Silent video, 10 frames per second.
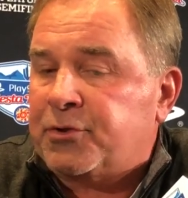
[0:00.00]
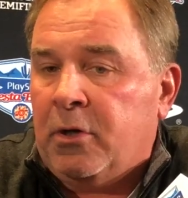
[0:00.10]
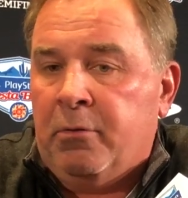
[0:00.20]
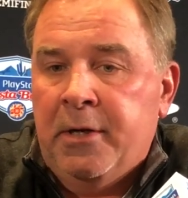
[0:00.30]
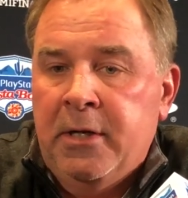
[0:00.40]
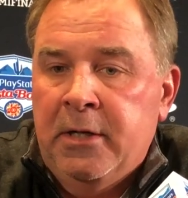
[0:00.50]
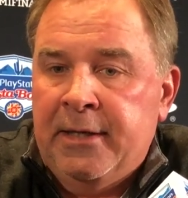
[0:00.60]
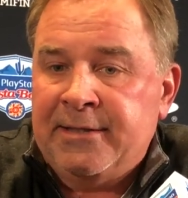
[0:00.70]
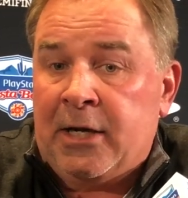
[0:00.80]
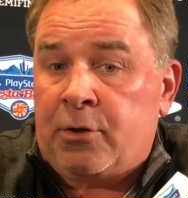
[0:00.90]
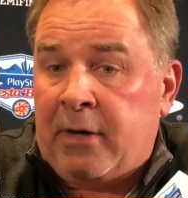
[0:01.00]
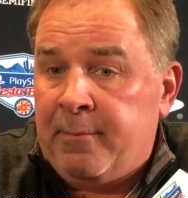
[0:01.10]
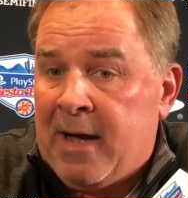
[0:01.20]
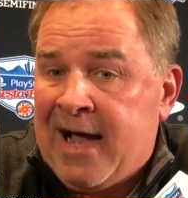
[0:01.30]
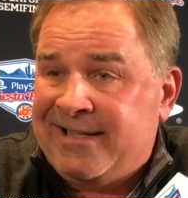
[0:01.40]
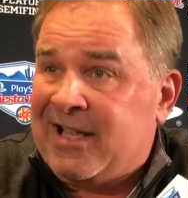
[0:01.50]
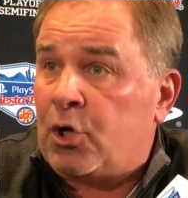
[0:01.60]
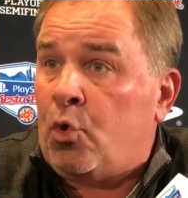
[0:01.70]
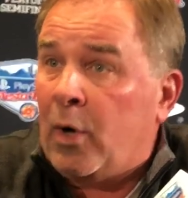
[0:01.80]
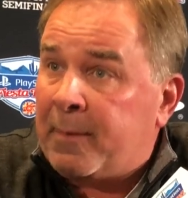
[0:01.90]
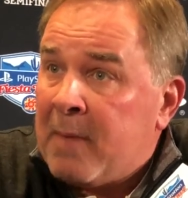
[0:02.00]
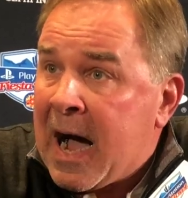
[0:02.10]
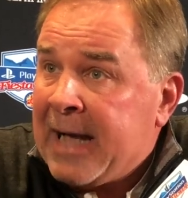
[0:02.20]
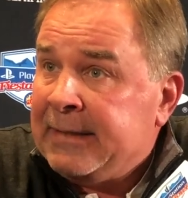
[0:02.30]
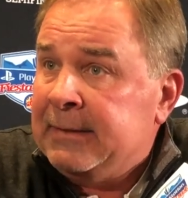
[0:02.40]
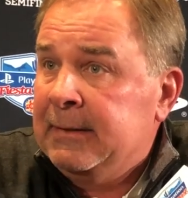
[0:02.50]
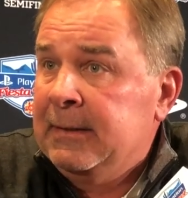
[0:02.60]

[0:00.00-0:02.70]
So he's got a great mind. He's got a quick mind.